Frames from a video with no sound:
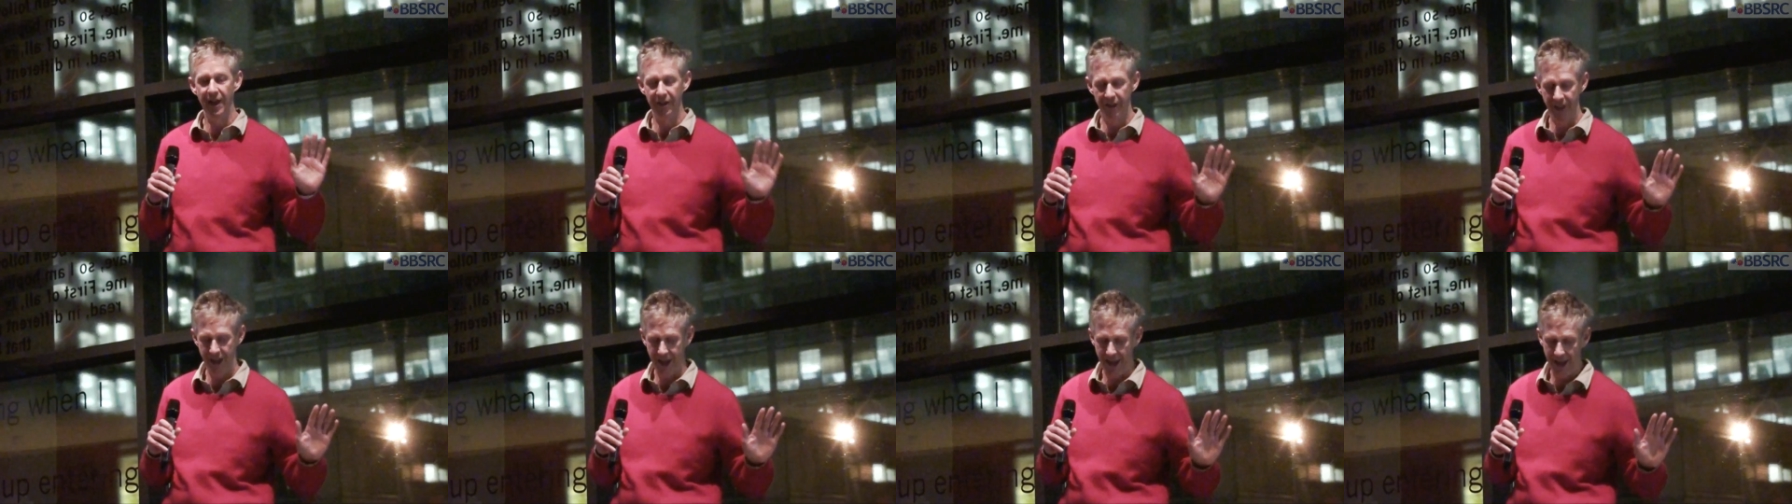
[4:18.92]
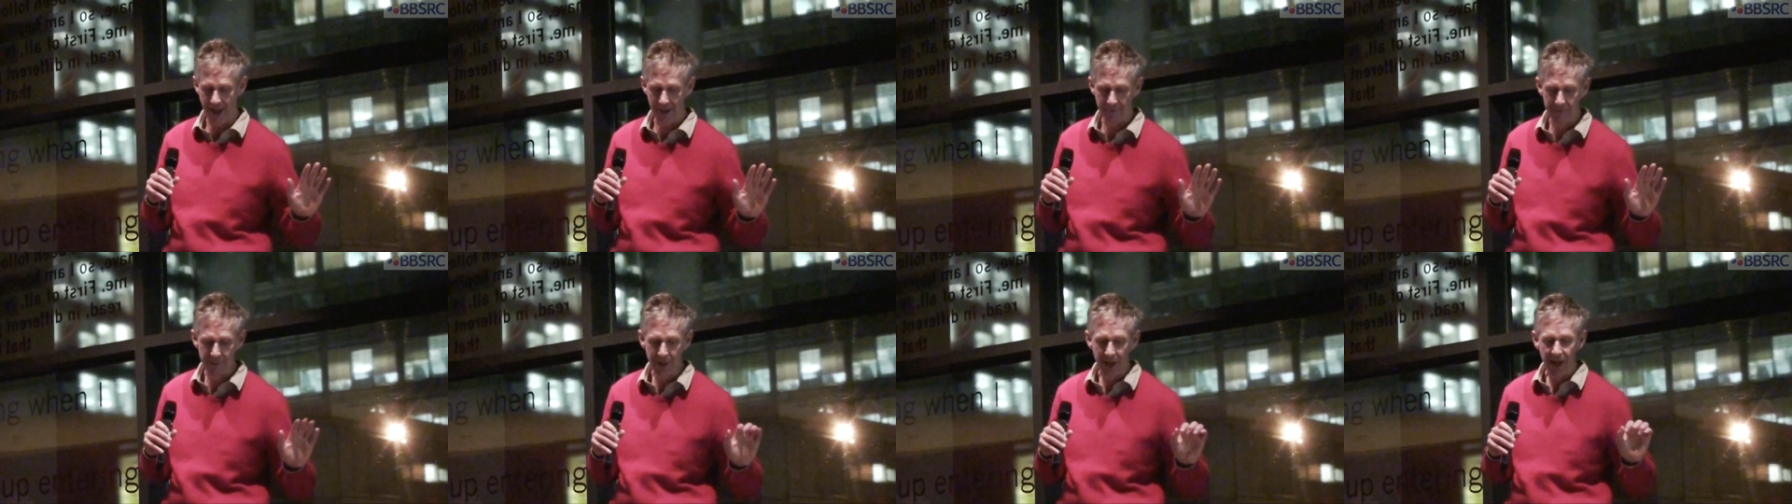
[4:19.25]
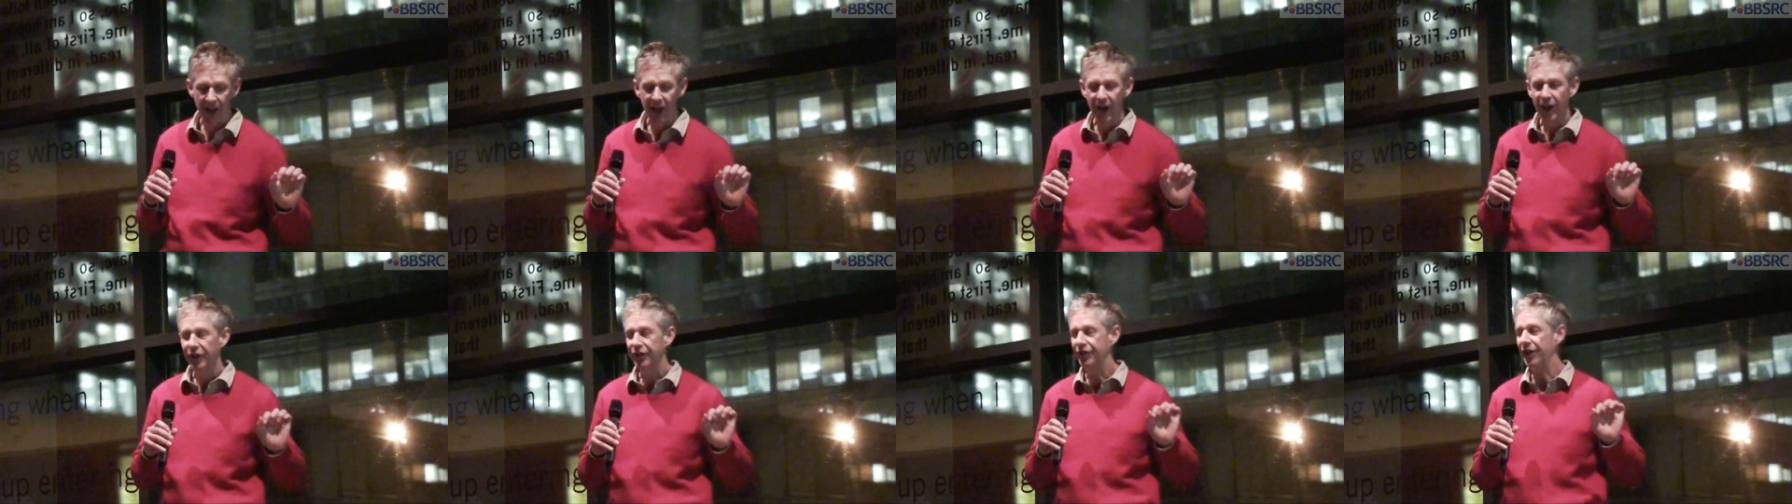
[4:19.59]
there.
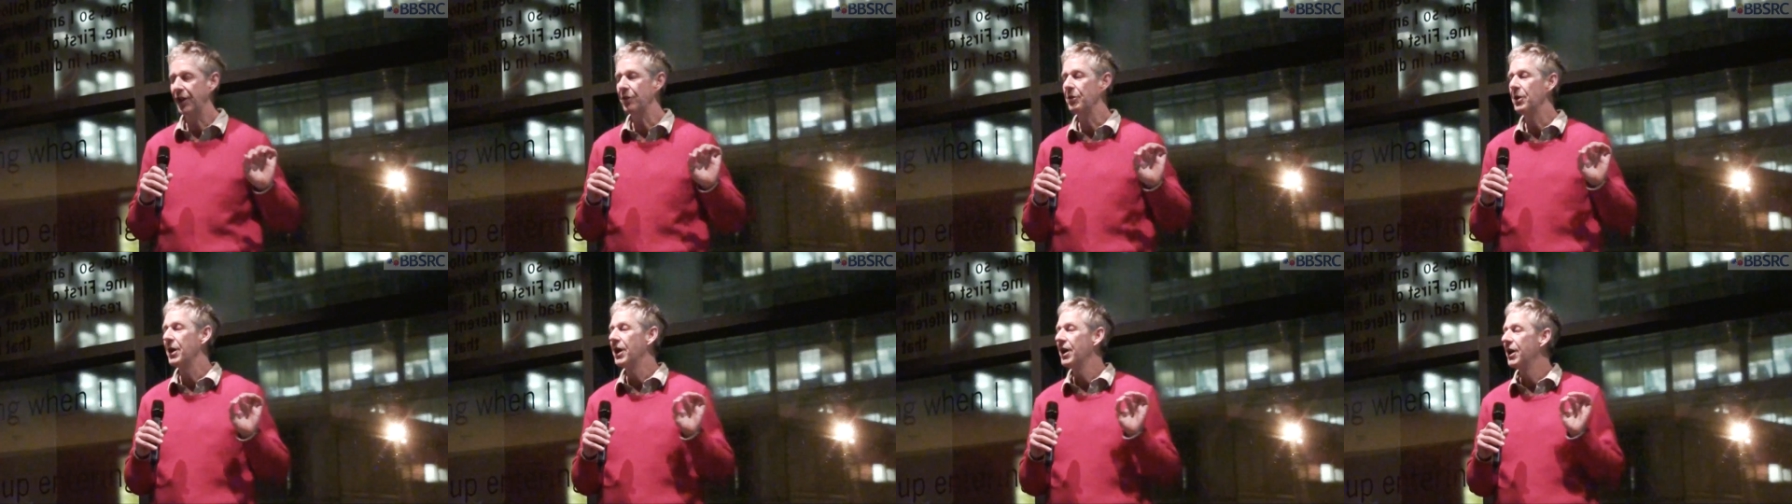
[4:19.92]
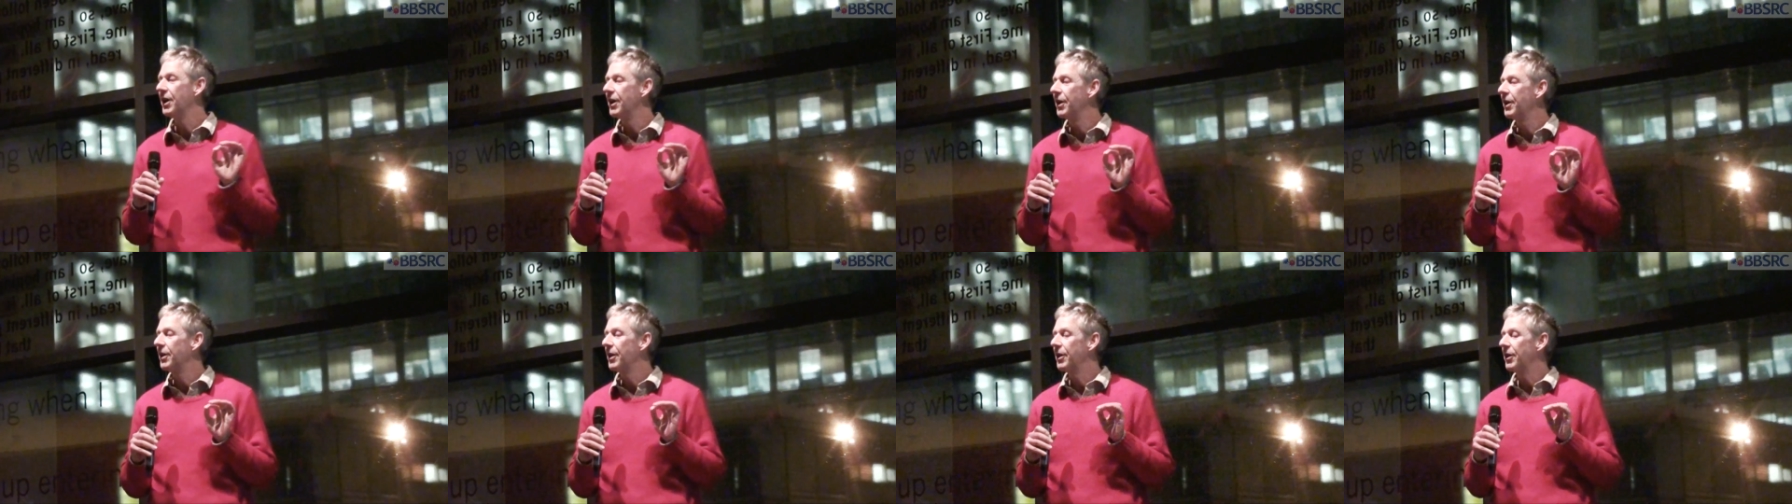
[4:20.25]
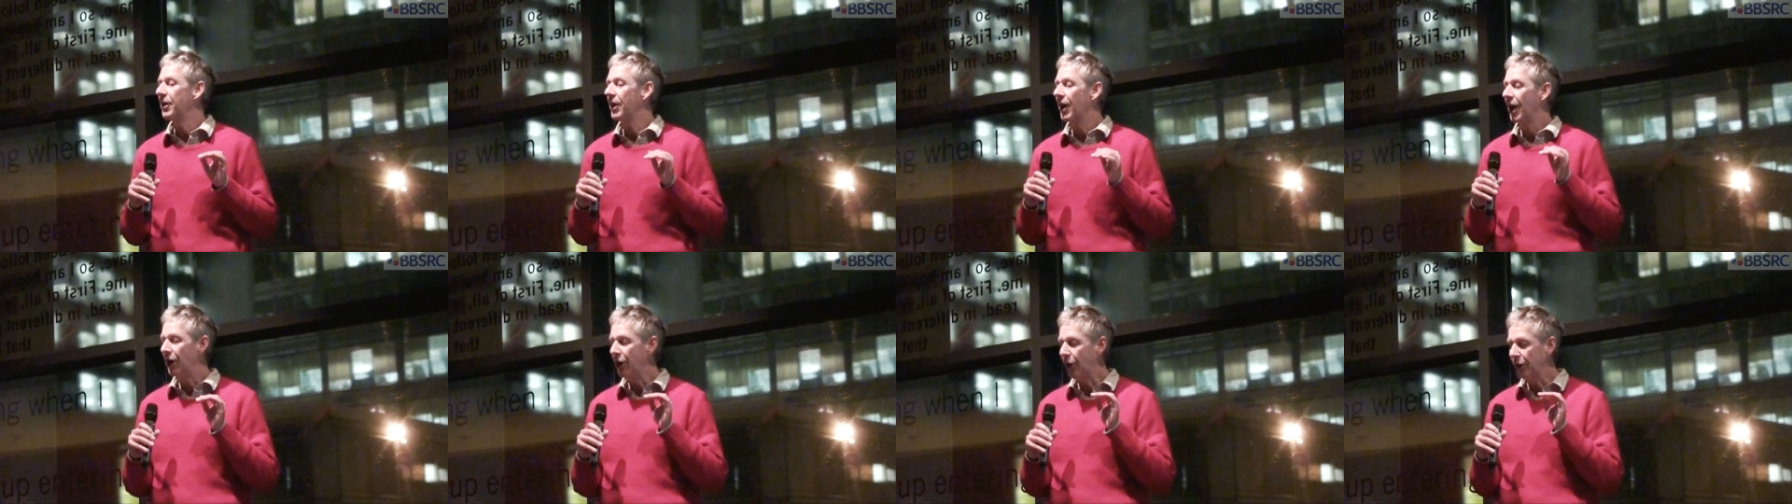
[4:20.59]
So a